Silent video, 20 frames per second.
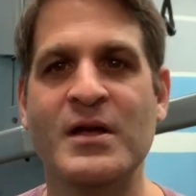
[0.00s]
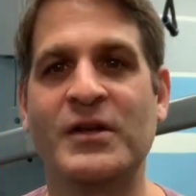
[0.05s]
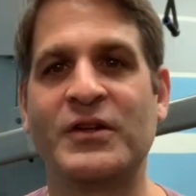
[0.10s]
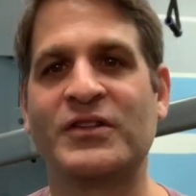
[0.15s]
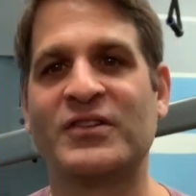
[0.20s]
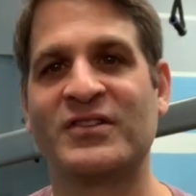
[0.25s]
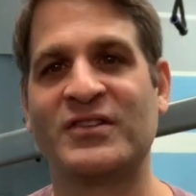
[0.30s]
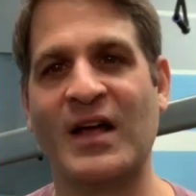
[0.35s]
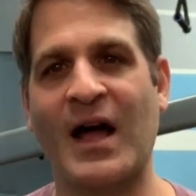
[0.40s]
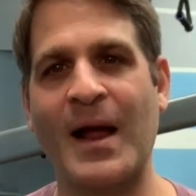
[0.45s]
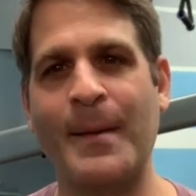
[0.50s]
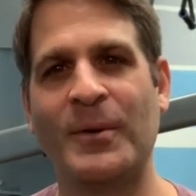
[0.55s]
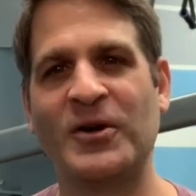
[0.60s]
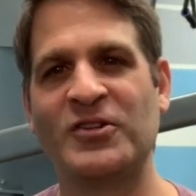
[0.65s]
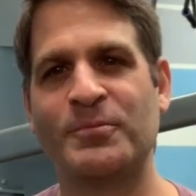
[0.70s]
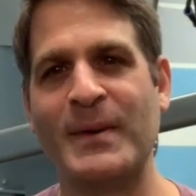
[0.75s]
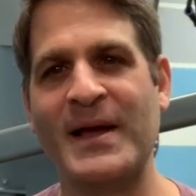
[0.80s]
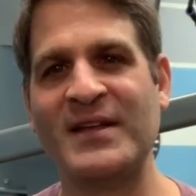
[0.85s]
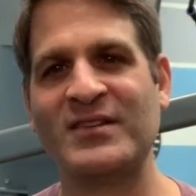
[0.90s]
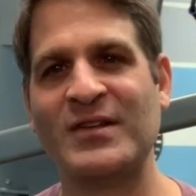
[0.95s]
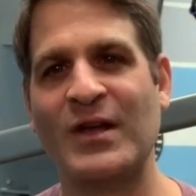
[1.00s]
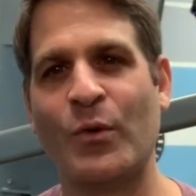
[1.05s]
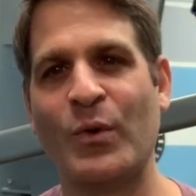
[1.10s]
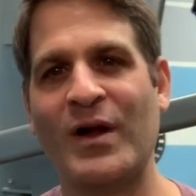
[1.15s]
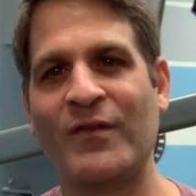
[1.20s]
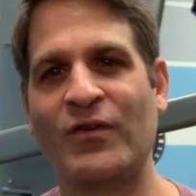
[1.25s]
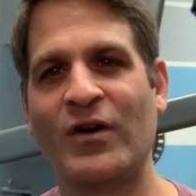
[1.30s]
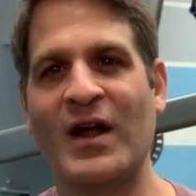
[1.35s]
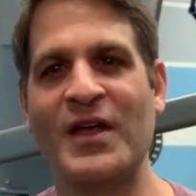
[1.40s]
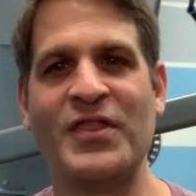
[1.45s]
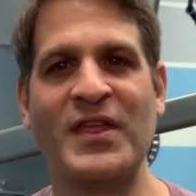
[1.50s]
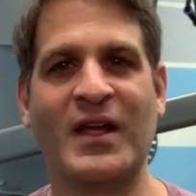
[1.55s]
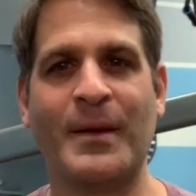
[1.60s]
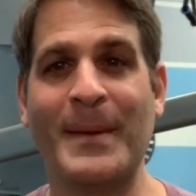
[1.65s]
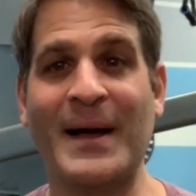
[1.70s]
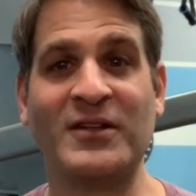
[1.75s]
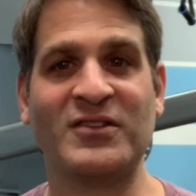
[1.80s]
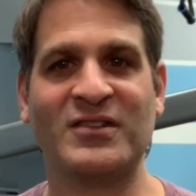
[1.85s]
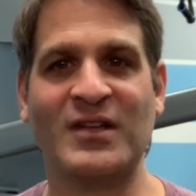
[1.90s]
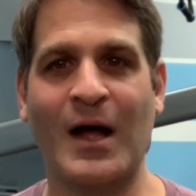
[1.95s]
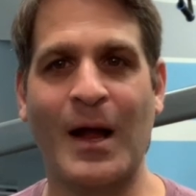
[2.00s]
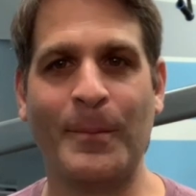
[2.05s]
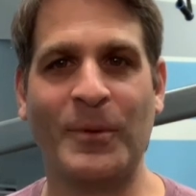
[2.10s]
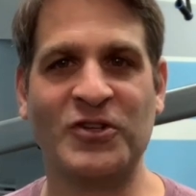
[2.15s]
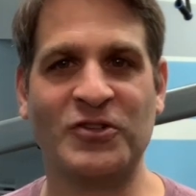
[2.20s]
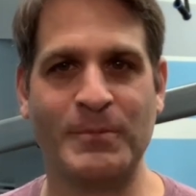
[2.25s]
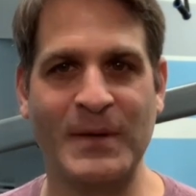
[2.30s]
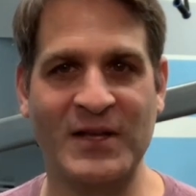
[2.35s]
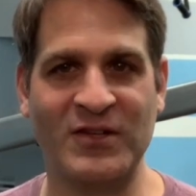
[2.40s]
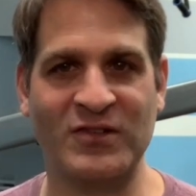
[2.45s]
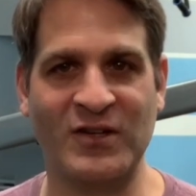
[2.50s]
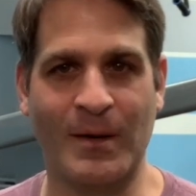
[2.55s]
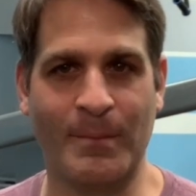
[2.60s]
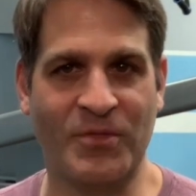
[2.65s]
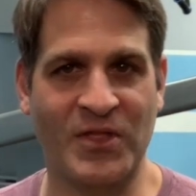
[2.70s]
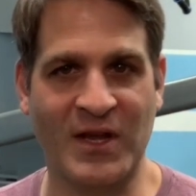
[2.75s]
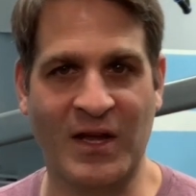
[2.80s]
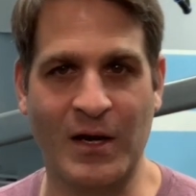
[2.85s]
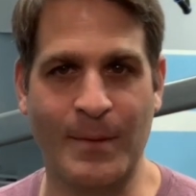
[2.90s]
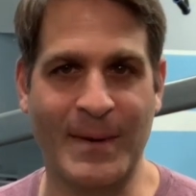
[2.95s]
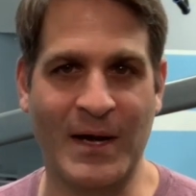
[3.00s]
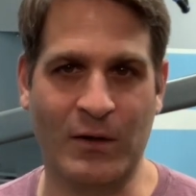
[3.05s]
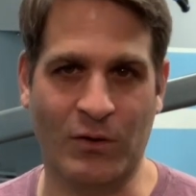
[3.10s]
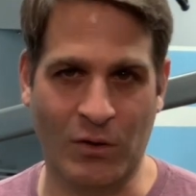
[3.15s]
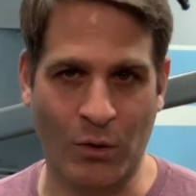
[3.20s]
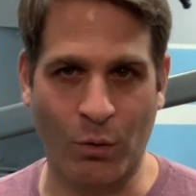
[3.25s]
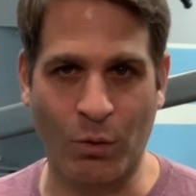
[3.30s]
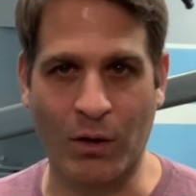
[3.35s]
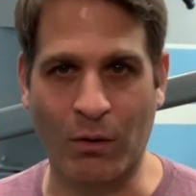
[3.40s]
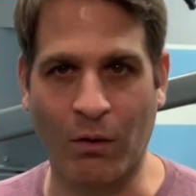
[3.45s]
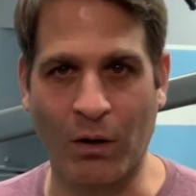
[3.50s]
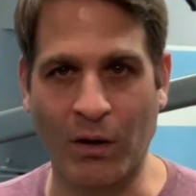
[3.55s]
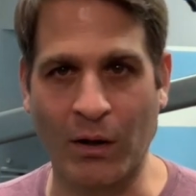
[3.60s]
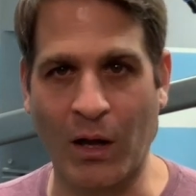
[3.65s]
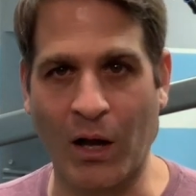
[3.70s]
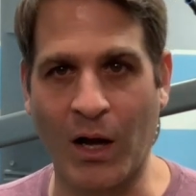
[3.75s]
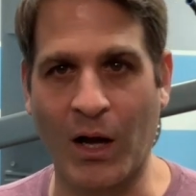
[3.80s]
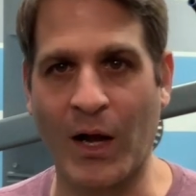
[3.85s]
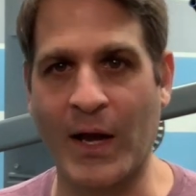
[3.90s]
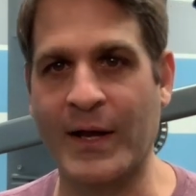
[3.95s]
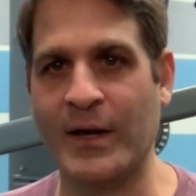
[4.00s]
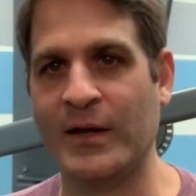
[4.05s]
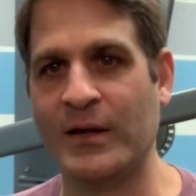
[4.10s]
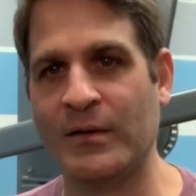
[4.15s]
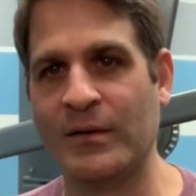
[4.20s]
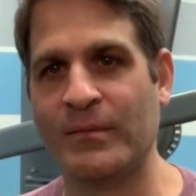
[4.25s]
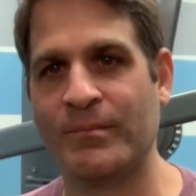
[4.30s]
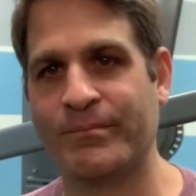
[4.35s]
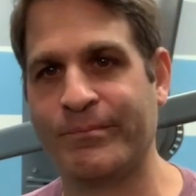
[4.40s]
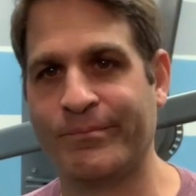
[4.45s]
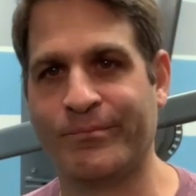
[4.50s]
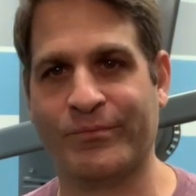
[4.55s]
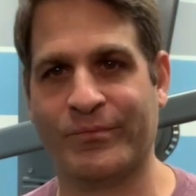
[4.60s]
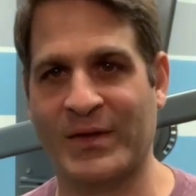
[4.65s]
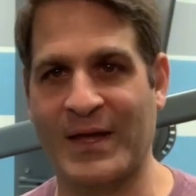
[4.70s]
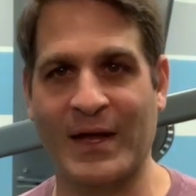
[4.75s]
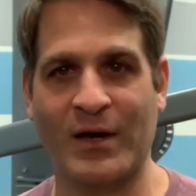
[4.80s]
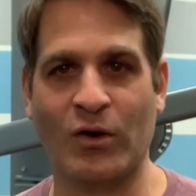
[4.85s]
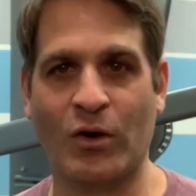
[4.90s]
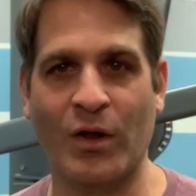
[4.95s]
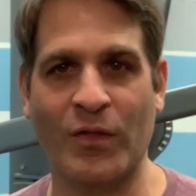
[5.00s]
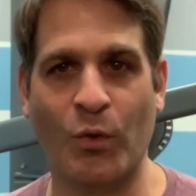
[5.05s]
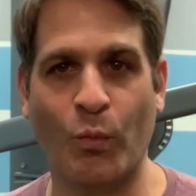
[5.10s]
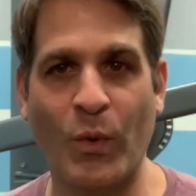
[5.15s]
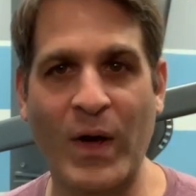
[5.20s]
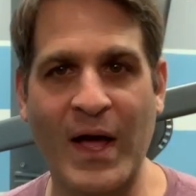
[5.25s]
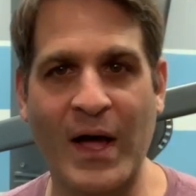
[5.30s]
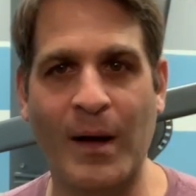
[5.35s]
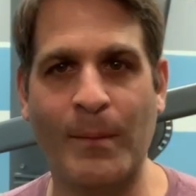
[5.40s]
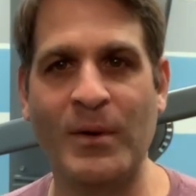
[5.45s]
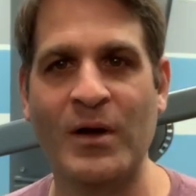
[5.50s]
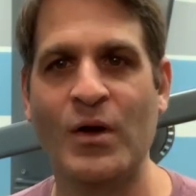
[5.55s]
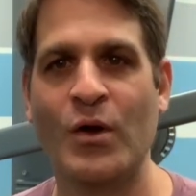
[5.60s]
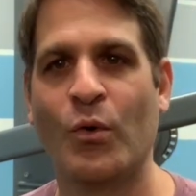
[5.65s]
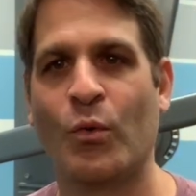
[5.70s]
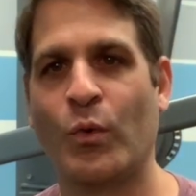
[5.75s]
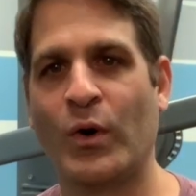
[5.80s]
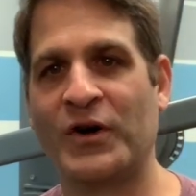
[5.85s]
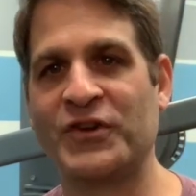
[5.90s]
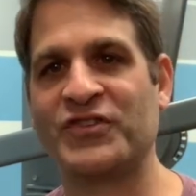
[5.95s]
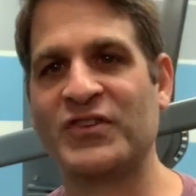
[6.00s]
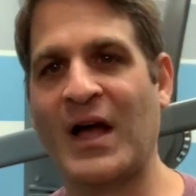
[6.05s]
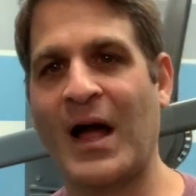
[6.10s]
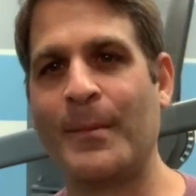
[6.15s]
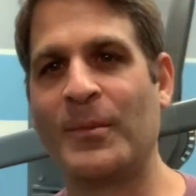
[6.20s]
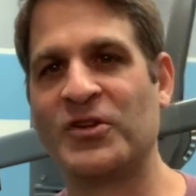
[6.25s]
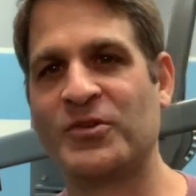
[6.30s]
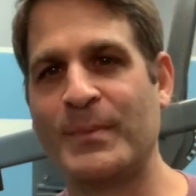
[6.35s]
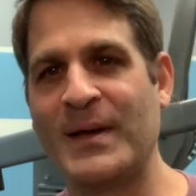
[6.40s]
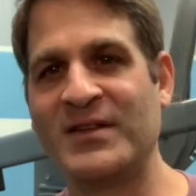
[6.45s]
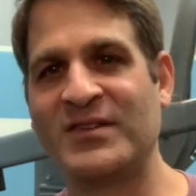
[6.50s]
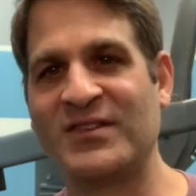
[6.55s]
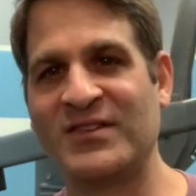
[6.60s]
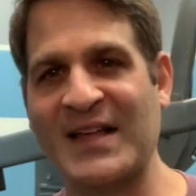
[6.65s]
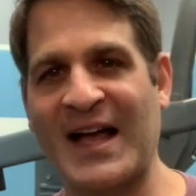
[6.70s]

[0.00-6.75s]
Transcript: Cyberspace, however, I think about cyberspace, and I'm thinking about going online and getting on the web, where cyberspace is